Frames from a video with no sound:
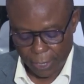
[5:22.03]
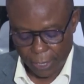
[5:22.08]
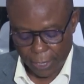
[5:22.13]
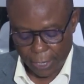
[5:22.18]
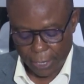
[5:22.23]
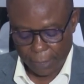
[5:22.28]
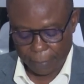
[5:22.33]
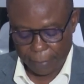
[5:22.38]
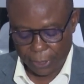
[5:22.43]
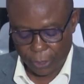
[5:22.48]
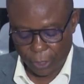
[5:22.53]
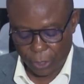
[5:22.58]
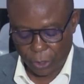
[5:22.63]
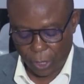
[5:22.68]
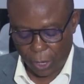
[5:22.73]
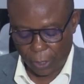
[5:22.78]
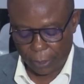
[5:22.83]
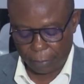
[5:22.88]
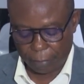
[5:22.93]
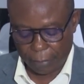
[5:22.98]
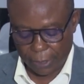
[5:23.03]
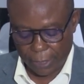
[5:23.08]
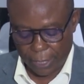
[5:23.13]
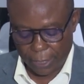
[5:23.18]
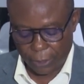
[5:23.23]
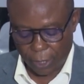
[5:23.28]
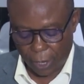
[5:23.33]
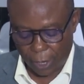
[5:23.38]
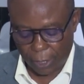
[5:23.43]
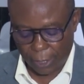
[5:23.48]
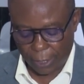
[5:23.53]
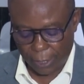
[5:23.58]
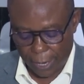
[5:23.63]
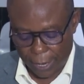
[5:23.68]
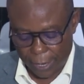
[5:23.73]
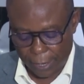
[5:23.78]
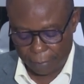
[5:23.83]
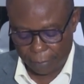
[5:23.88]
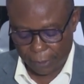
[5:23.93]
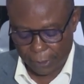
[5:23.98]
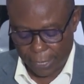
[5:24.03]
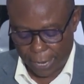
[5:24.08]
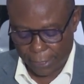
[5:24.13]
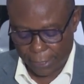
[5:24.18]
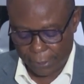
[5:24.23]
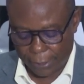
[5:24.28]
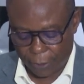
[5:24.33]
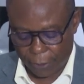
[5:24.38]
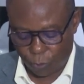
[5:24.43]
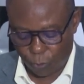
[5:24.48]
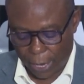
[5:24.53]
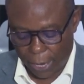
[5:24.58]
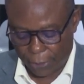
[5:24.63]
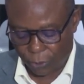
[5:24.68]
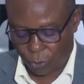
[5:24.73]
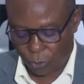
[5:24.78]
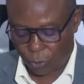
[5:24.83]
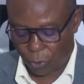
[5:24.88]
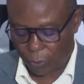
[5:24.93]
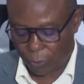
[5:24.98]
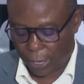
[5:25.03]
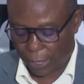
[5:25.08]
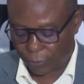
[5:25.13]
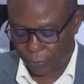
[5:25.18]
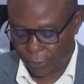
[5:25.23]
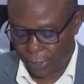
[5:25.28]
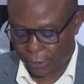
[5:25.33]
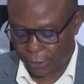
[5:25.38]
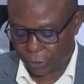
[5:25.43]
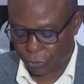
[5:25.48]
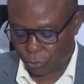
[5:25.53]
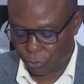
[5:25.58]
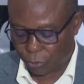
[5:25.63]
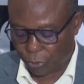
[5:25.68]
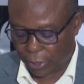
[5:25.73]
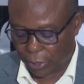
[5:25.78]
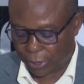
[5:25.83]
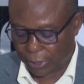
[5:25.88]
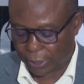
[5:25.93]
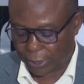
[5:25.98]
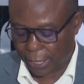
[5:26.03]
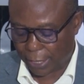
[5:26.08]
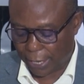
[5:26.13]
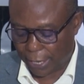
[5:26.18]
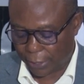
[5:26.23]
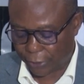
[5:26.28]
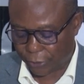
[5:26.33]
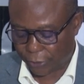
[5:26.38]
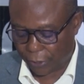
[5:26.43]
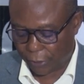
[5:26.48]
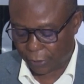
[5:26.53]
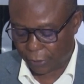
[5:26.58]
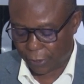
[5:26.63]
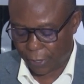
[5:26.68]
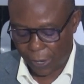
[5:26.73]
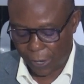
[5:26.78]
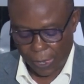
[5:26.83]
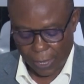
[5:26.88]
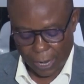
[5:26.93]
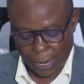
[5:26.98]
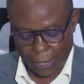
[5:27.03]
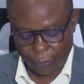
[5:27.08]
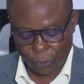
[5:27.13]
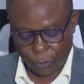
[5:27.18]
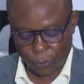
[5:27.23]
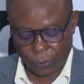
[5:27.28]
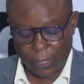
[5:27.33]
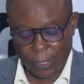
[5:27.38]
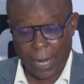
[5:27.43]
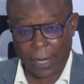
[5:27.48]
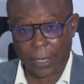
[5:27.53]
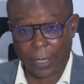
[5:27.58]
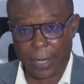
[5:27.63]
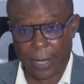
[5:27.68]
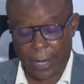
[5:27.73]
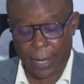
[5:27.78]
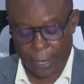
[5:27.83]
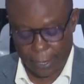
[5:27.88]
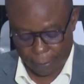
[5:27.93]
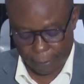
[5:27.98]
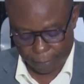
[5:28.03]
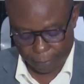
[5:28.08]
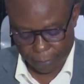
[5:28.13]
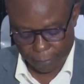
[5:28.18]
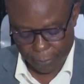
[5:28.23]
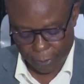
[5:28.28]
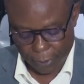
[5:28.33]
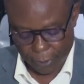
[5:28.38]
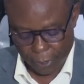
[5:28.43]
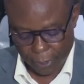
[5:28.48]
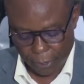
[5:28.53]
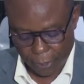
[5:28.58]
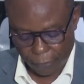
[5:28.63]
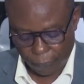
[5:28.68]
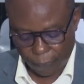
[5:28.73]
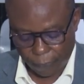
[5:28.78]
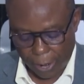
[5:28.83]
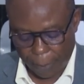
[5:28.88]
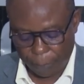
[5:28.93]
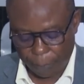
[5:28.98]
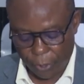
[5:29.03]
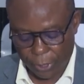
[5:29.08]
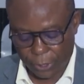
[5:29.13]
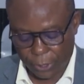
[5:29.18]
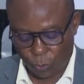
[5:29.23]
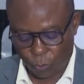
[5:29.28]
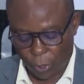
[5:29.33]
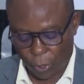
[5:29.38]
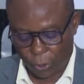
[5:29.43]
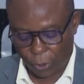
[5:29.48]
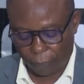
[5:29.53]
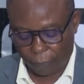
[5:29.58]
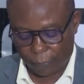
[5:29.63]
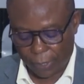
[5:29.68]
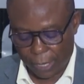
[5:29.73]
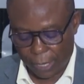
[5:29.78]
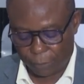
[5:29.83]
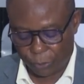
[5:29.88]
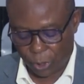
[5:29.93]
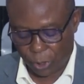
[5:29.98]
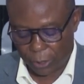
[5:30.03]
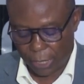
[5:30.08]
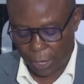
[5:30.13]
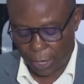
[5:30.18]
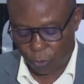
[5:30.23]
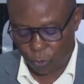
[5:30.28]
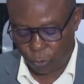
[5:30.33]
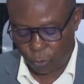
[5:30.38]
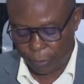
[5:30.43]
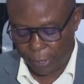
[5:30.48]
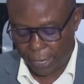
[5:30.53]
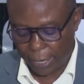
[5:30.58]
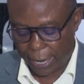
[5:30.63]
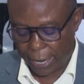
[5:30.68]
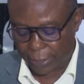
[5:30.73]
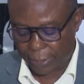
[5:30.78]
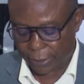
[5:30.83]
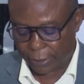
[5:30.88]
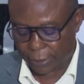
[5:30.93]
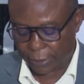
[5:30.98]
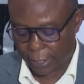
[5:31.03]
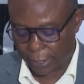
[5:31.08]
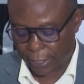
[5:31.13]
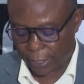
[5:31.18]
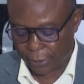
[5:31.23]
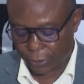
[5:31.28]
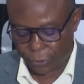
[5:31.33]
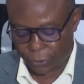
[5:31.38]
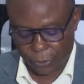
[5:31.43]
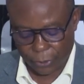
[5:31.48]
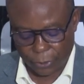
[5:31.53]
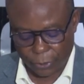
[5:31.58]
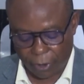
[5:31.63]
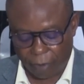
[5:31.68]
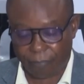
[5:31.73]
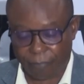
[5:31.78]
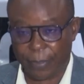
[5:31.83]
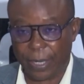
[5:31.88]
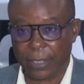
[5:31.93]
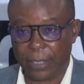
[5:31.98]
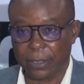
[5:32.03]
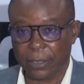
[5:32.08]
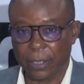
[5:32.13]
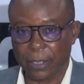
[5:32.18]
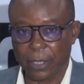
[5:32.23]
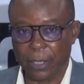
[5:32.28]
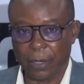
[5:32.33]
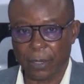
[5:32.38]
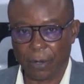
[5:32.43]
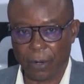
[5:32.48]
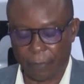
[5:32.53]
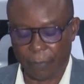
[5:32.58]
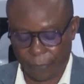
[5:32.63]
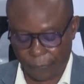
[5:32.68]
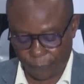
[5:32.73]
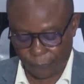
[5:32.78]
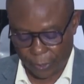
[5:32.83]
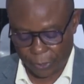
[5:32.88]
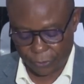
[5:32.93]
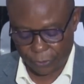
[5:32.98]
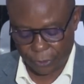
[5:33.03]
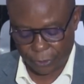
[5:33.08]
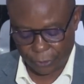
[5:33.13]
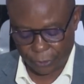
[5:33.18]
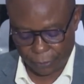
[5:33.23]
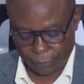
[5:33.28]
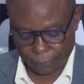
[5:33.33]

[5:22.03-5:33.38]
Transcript: Igbenedion claimed that they went to congratulate Tinubu on his election and to thank him for appointing one of them, George Akume, as the secretary to the government of the Federation.